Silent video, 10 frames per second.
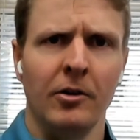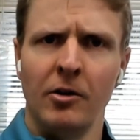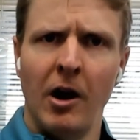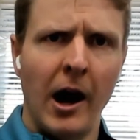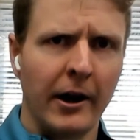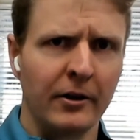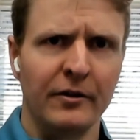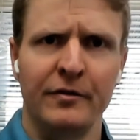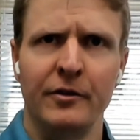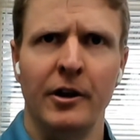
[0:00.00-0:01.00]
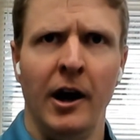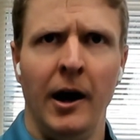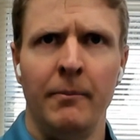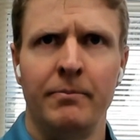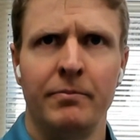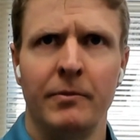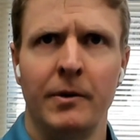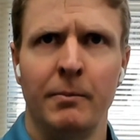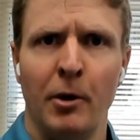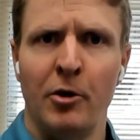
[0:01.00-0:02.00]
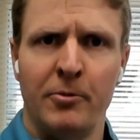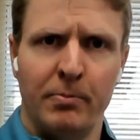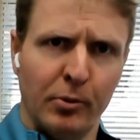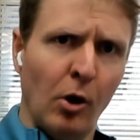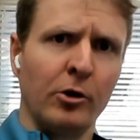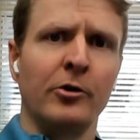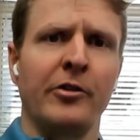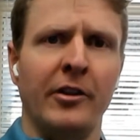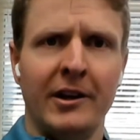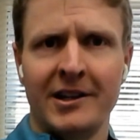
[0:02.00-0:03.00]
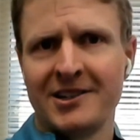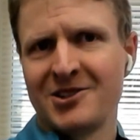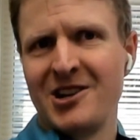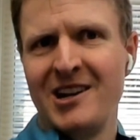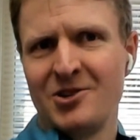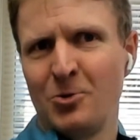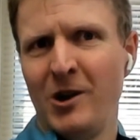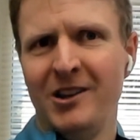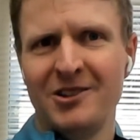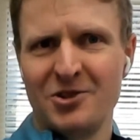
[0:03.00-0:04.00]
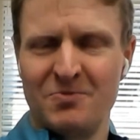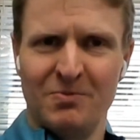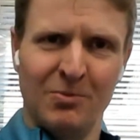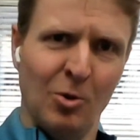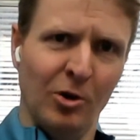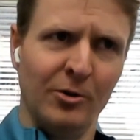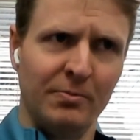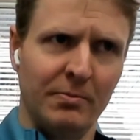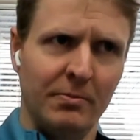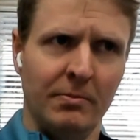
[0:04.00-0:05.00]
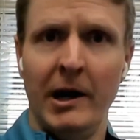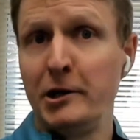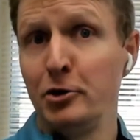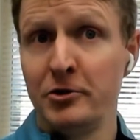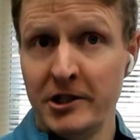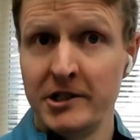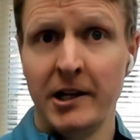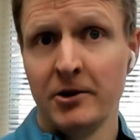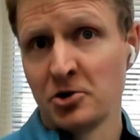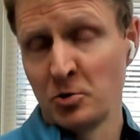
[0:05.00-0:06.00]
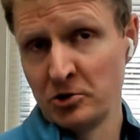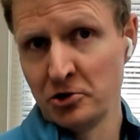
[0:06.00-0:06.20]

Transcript: are a lot of the broader things as well as more minute details,